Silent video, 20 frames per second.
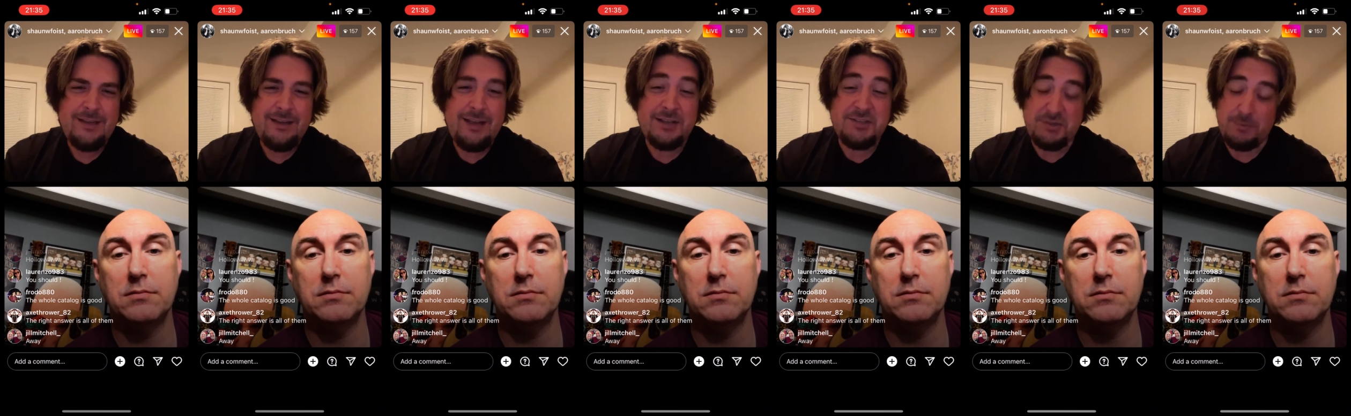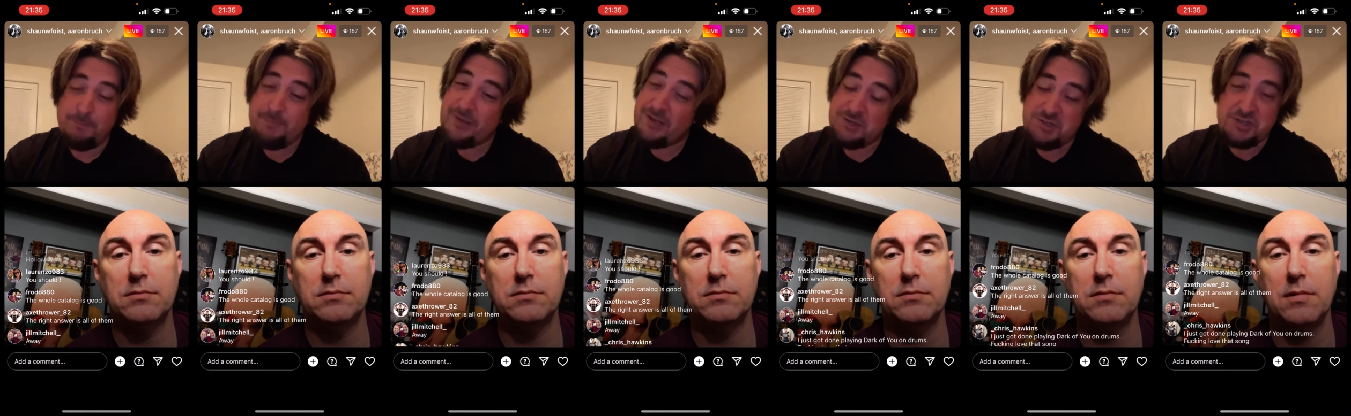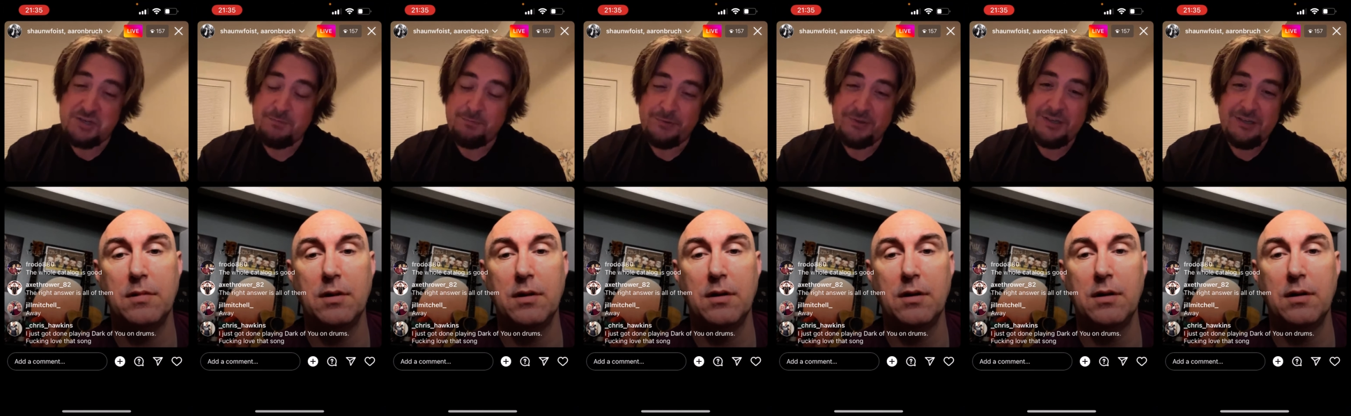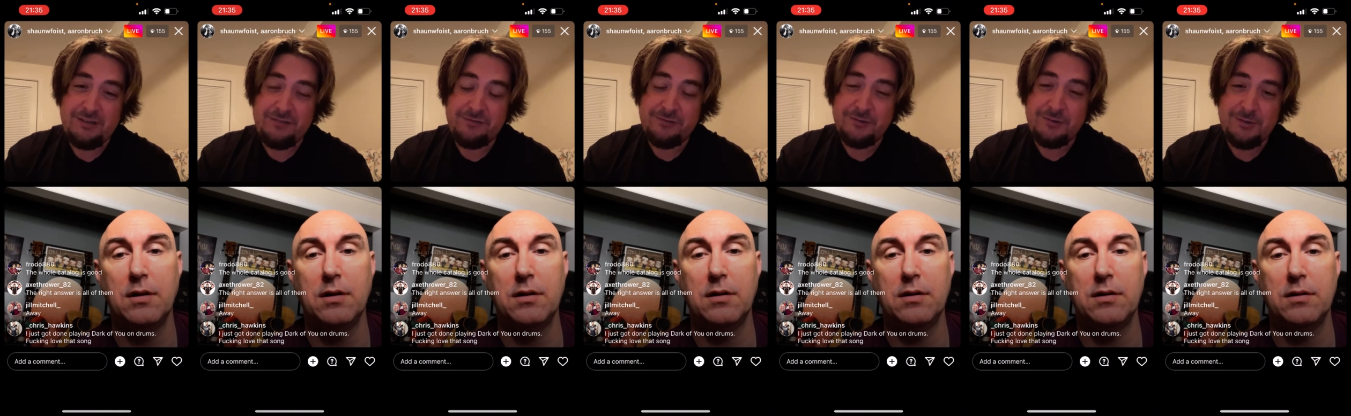Speaker 1: It's a bitch to play
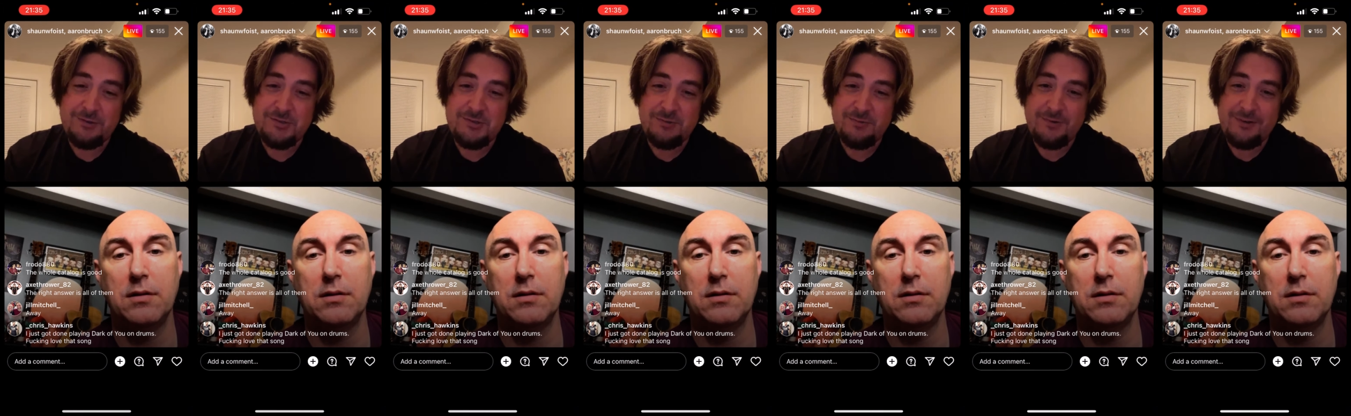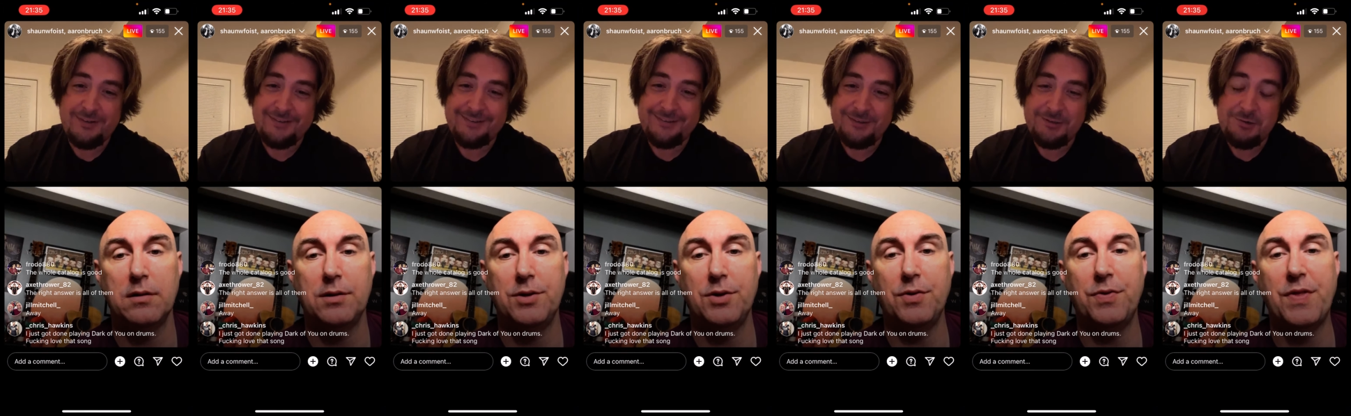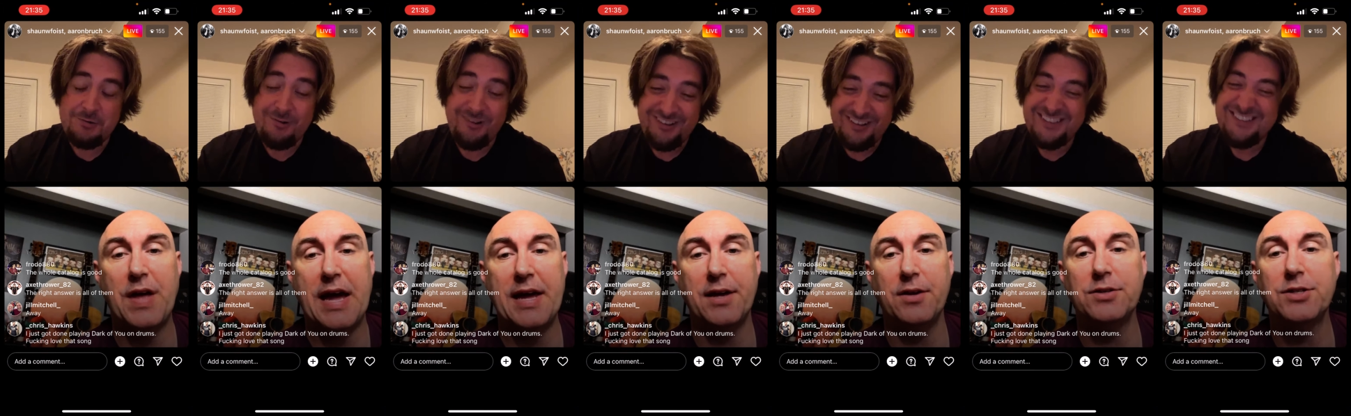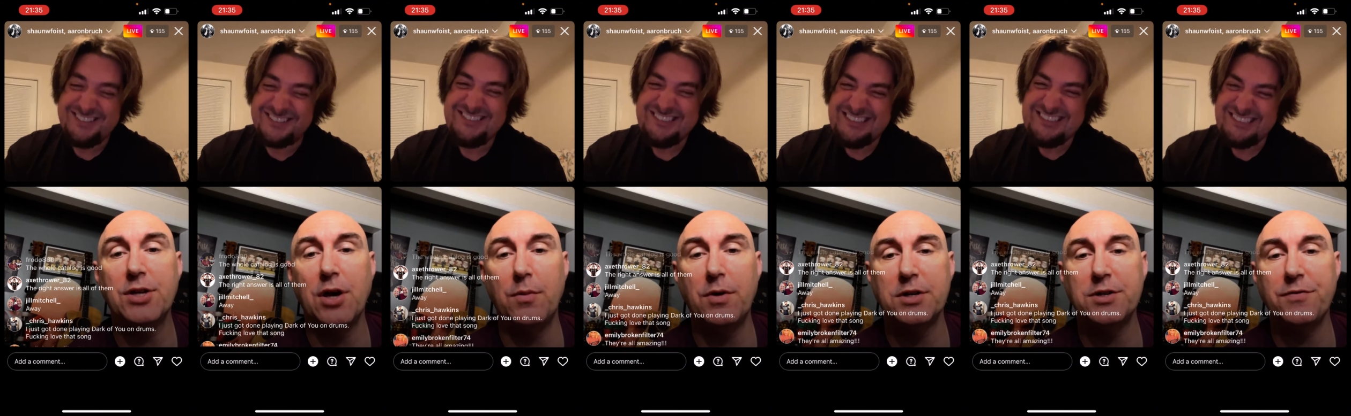for those that want to know. Forgetting
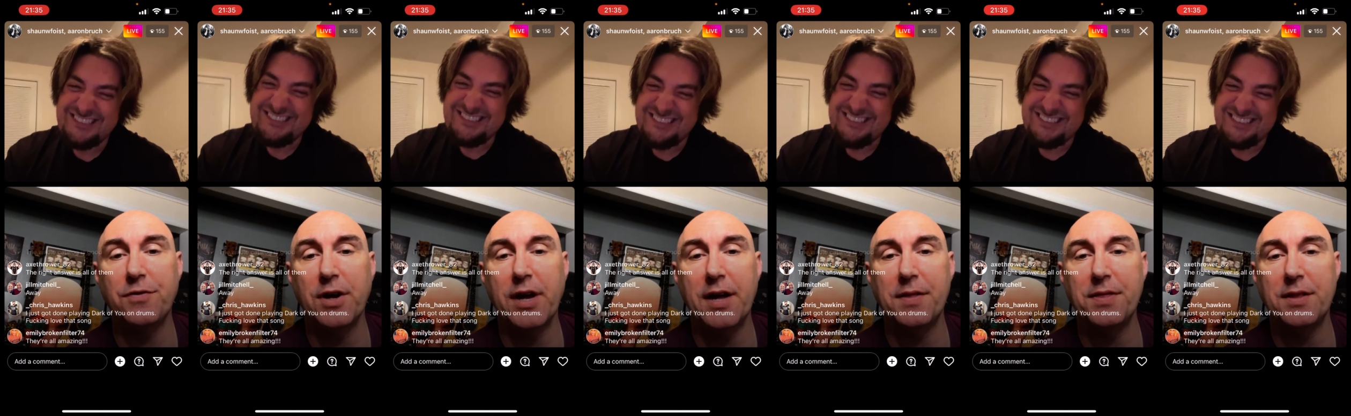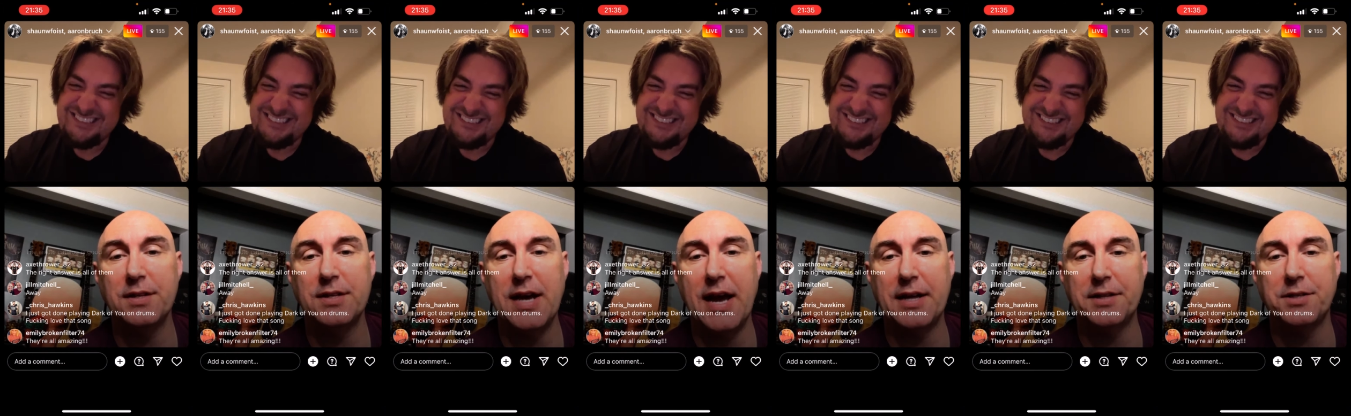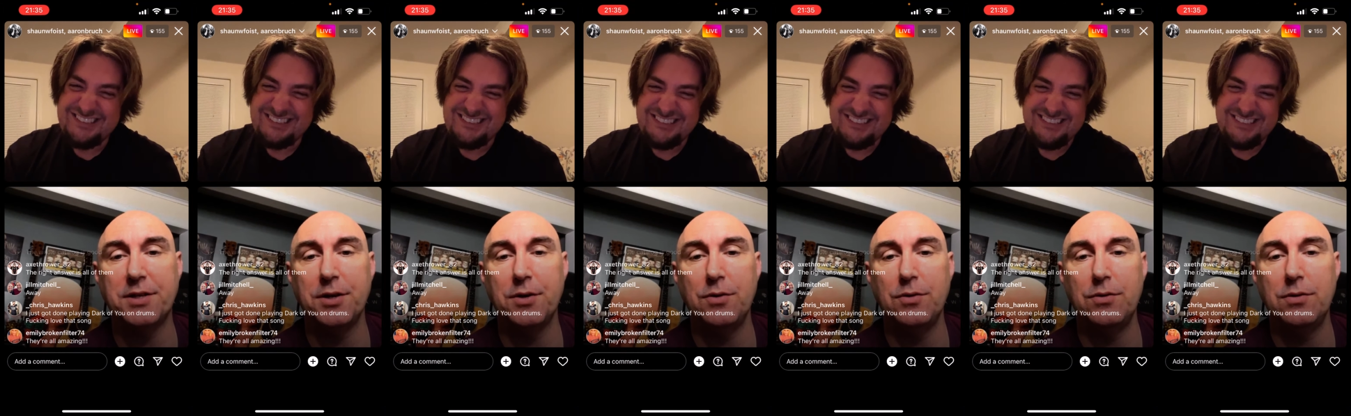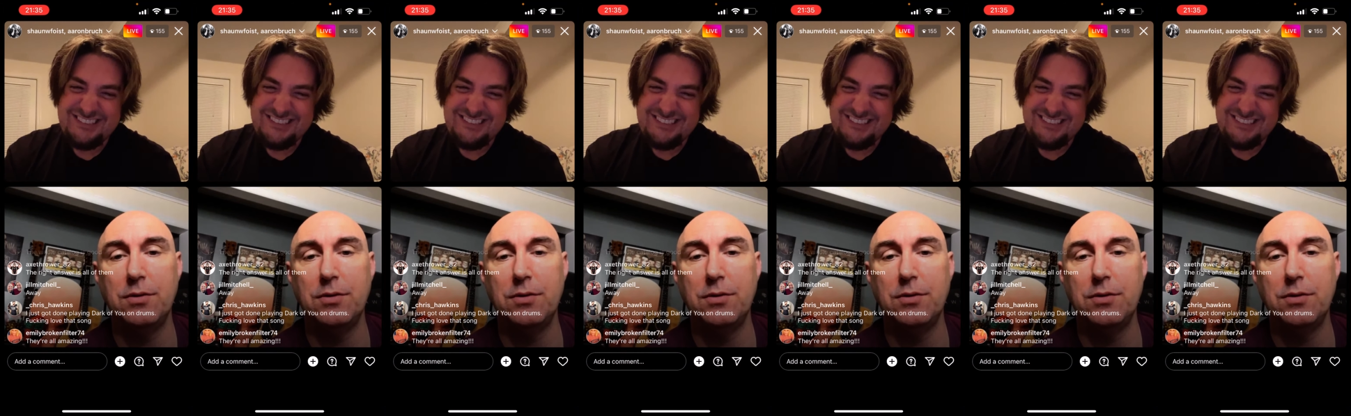for getting the tattoo.